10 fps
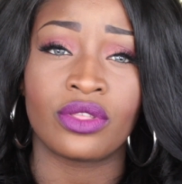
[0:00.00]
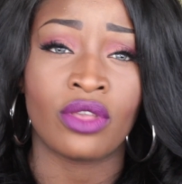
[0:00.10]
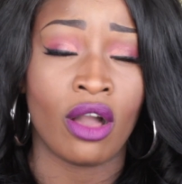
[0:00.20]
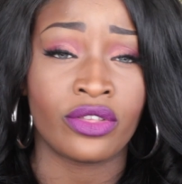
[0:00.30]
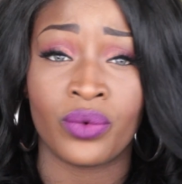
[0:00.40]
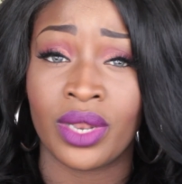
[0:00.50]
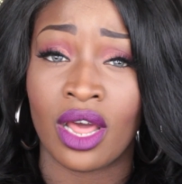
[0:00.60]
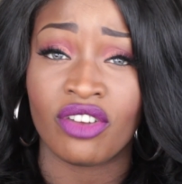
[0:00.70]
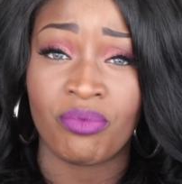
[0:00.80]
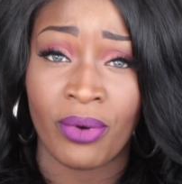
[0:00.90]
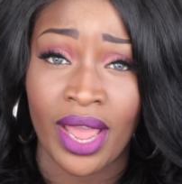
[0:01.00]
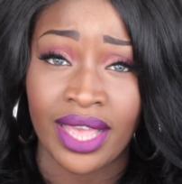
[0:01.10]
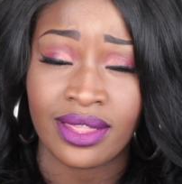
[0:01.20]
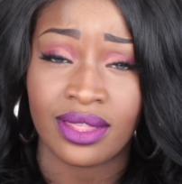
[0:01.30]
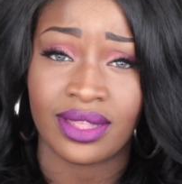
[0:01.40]
talked to a lot of
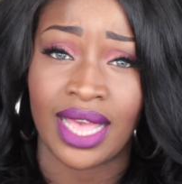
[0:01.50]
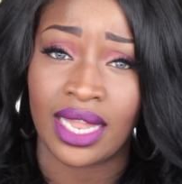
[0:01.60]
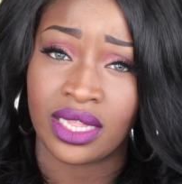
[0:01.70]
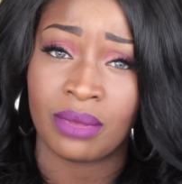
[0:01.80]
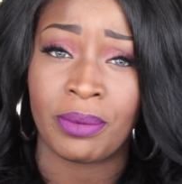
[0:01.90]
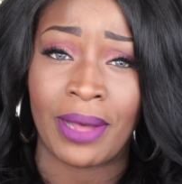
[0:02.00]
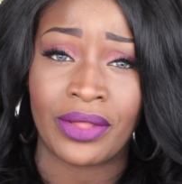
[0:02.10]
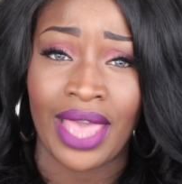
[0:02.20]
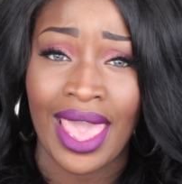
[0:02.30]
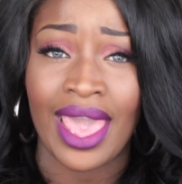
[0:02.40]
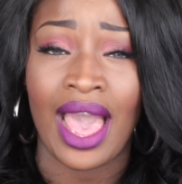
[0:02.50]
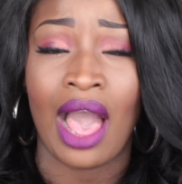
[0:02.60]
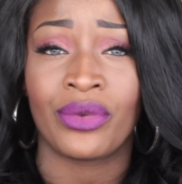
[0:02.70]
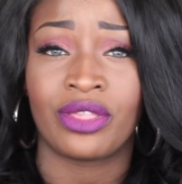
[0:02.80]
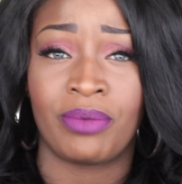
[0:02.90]
press, telling them about the hair,
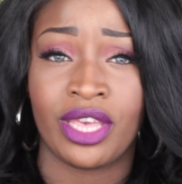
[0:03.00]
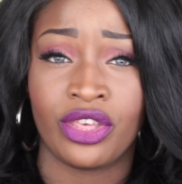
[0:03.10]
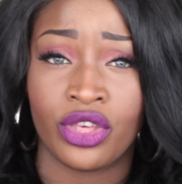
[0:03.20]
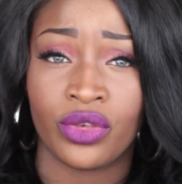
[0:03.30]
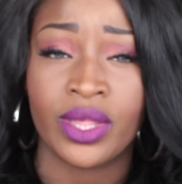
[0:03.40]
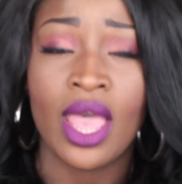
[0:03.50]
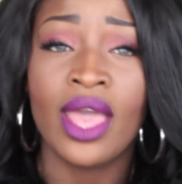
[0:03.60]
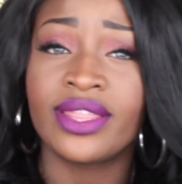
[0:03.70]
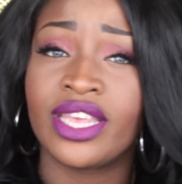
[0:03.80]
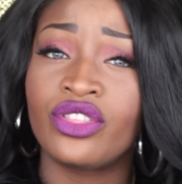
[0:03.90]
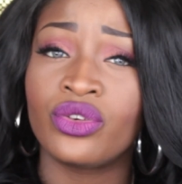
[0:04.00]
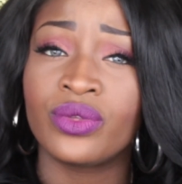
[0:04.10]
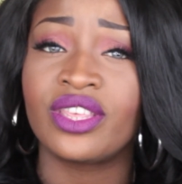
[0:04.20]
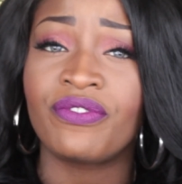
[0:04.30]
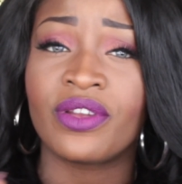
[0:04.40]
how it's being used. They
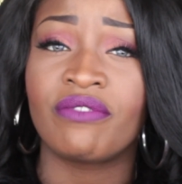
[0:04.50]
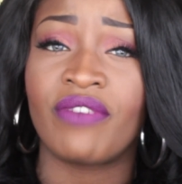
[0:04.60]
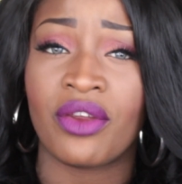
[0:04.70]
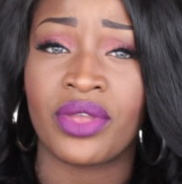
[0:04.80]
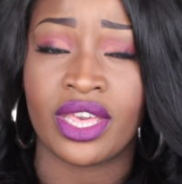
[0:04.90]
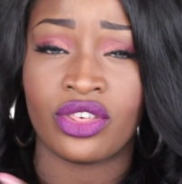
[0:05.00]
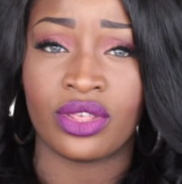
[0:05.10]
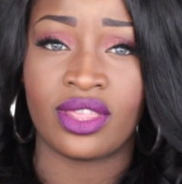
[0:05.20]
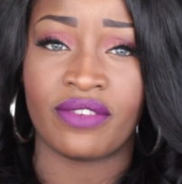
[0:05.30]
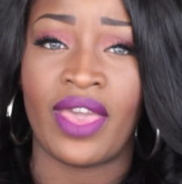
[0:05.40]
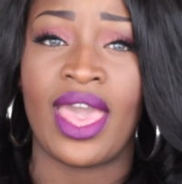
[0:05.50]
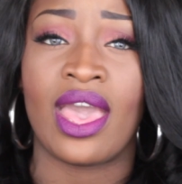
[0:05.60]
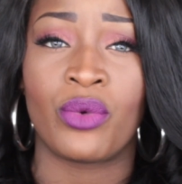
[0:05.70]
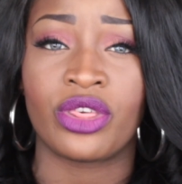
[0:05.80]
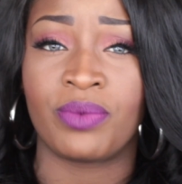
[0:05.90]
do different variations of
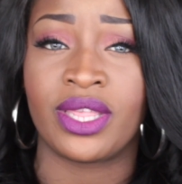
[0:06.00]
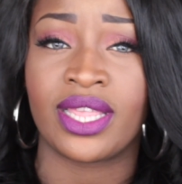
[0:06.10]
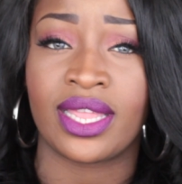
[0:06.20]
hair, which means